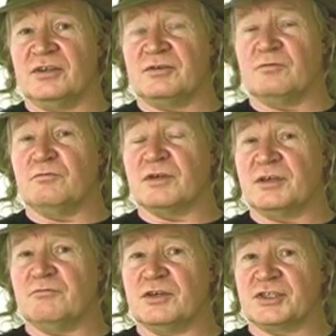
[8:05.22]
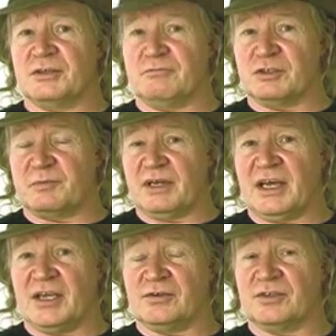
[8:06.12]
that what it was that was
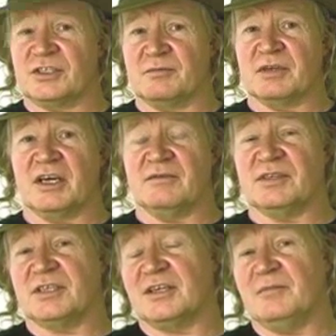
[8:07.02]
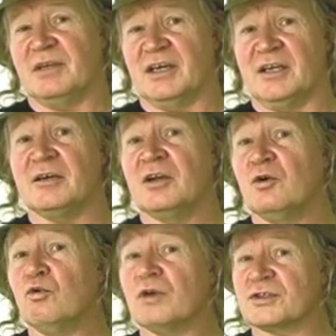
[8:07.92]
planned on some kind of a timeline
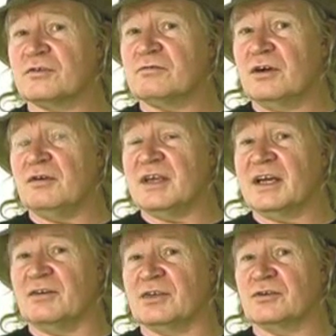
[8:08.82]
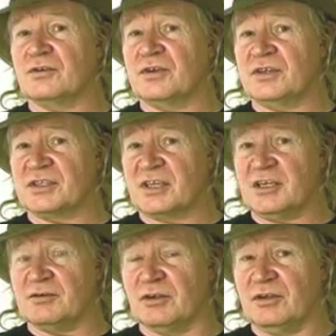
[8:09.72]
wasn't rolling out according to
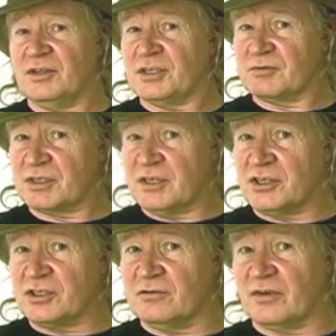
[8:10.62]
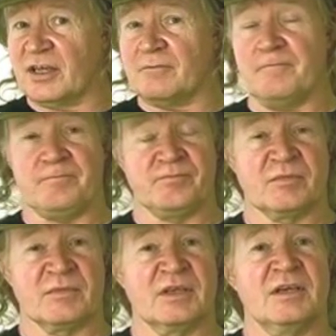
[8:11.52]
schedule, and this was an issue for them.
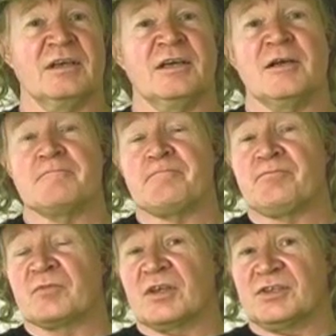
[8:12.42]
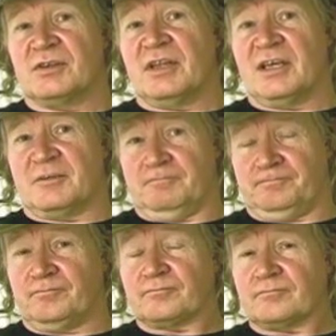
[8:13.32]
So that
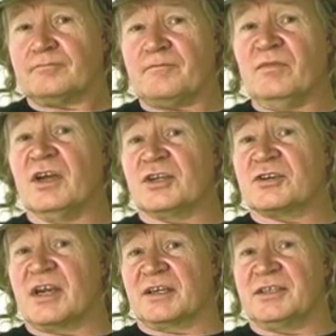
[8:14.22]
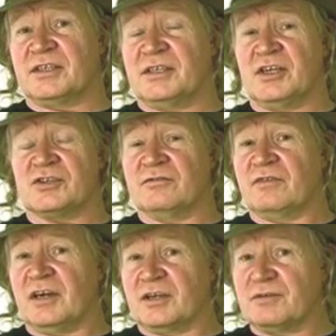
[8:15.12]
attracted his attention
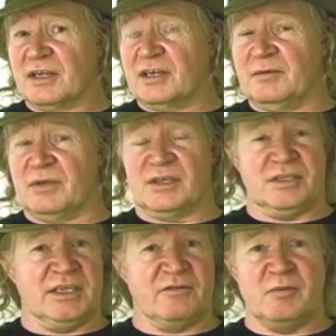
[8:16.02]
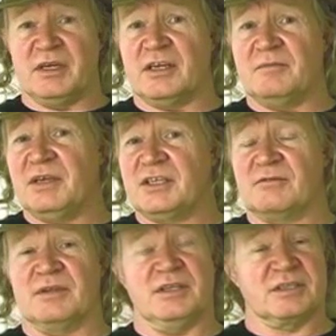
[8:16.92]
very quickly, because he'd never been in a
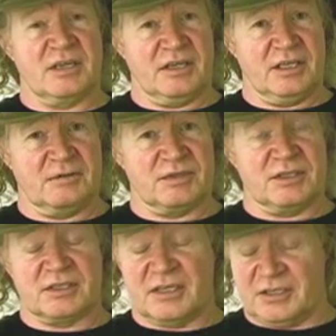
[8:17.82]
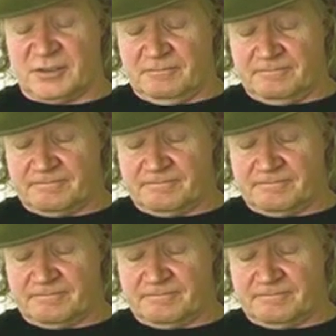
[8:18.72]
meeting when this kind of thing was discussed.